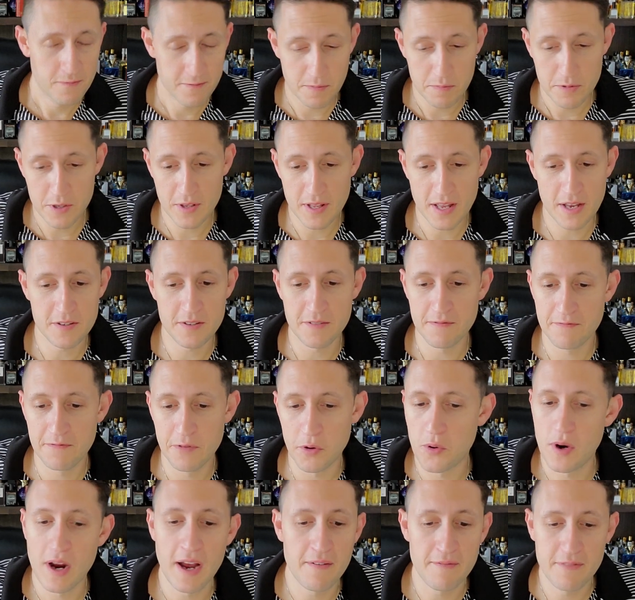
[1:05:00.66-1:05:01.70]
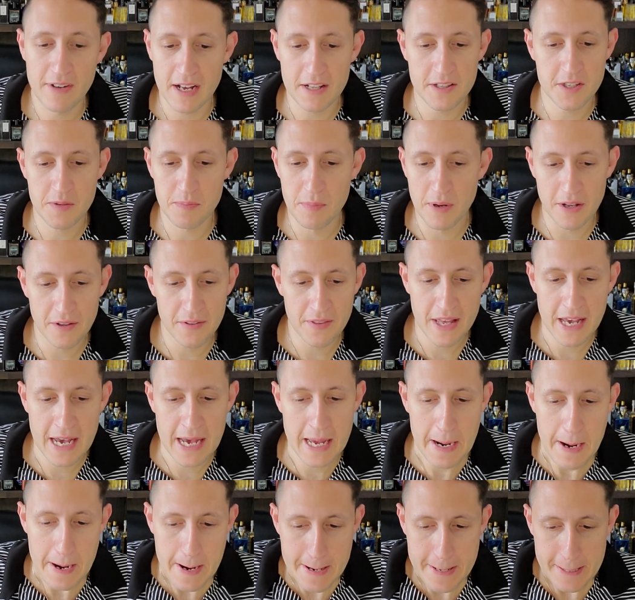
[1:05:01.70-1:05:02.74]
from 2004. I have not smelled
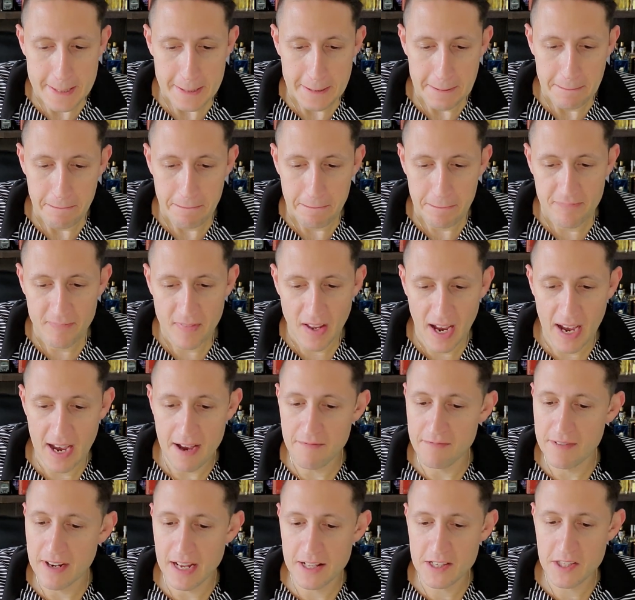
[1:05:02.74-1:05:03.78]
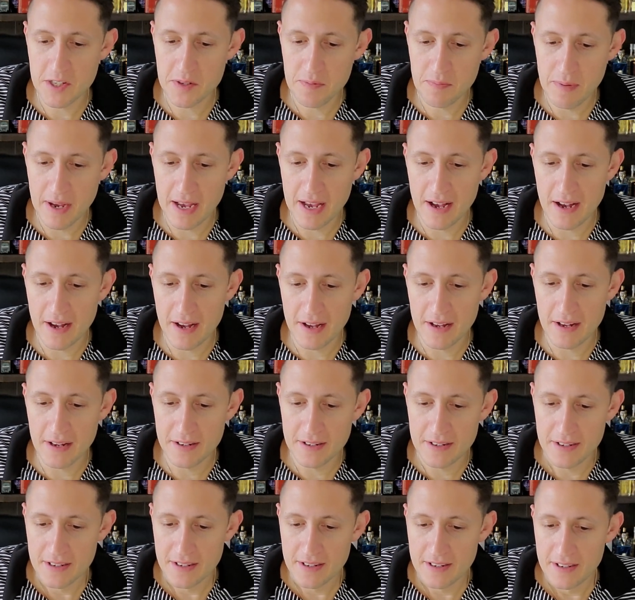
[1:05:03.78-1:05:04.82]
that. I have not
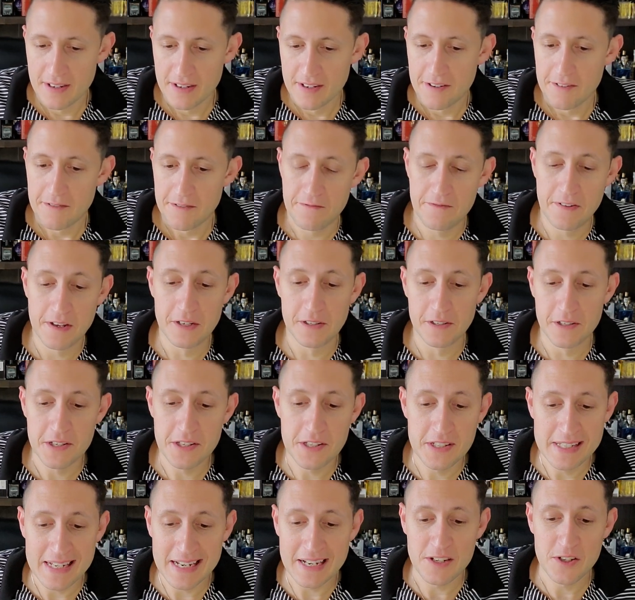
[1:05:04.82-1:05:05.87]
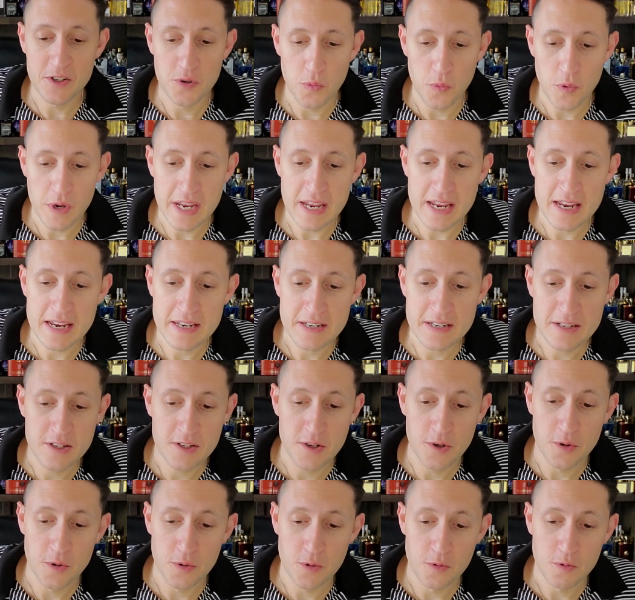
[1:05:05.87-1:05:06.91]
smelled Fils de Dui
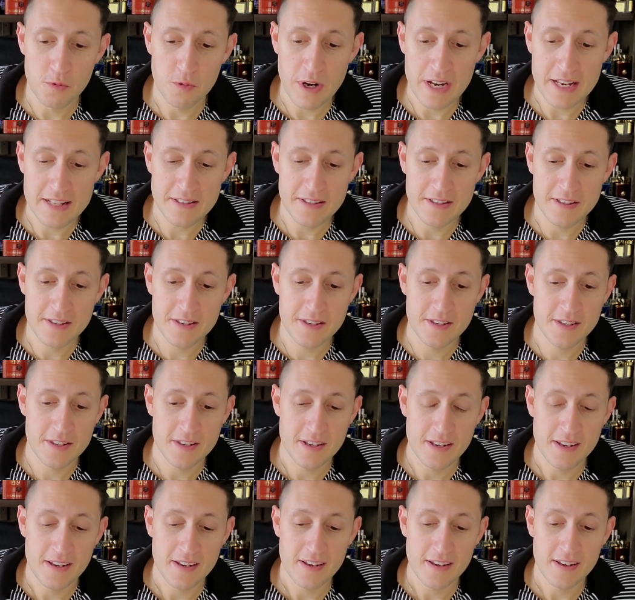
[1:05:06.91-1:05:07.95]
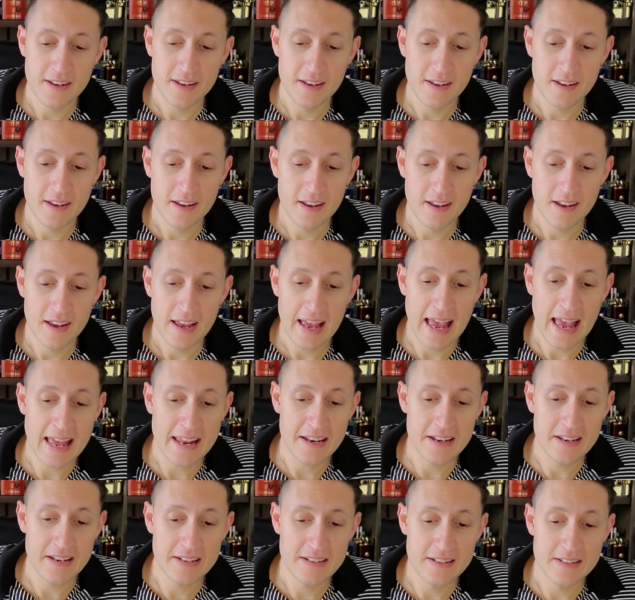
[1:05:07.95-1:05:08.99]
du Ritz
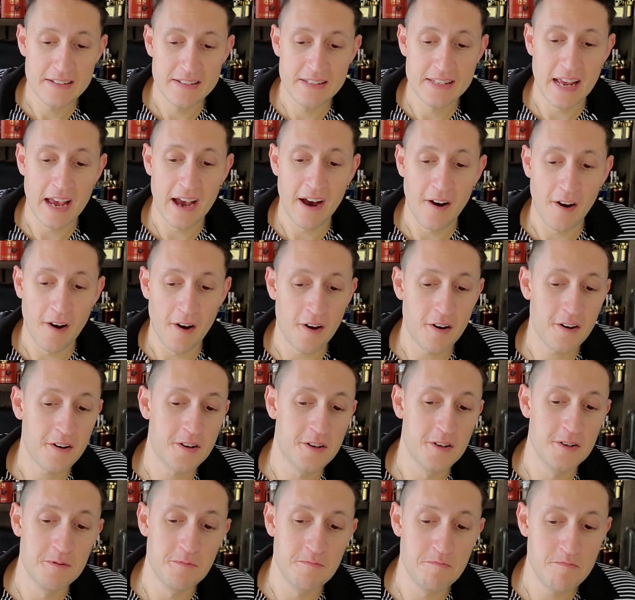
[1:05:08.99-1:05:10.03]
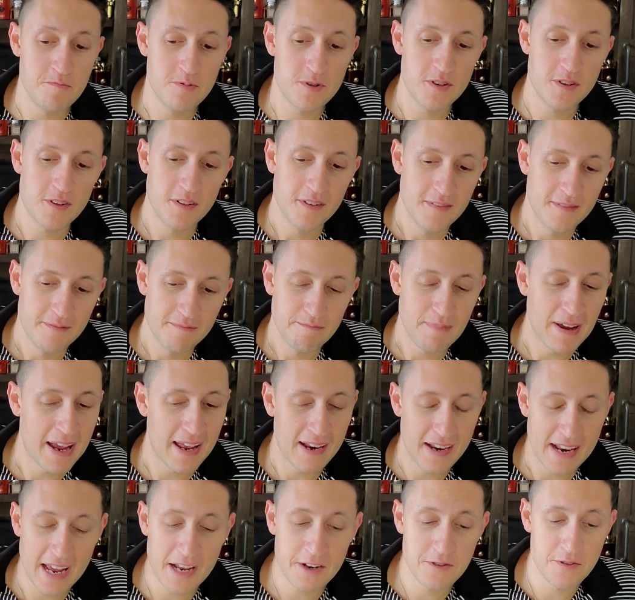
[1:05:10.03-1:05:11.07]
et de Argums.
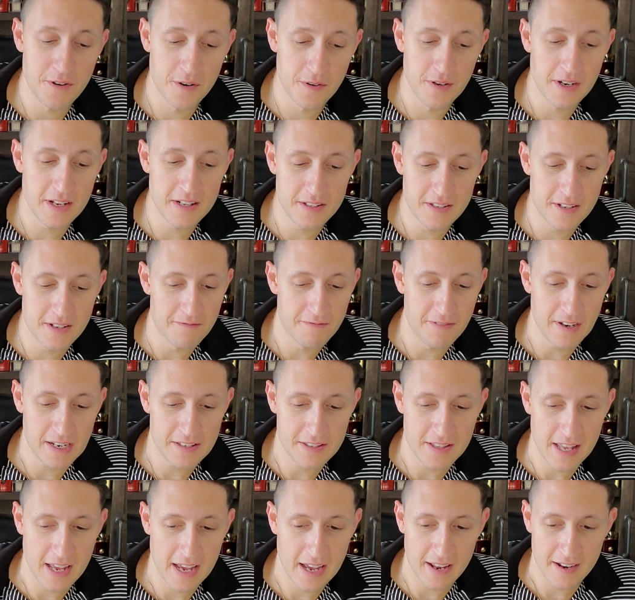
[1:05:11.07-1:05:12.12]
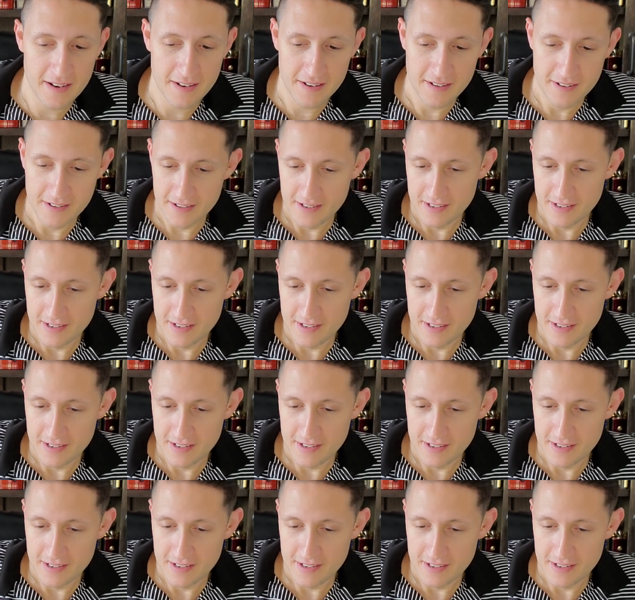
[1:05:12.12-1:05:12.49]
Man, Etro needs to fix that.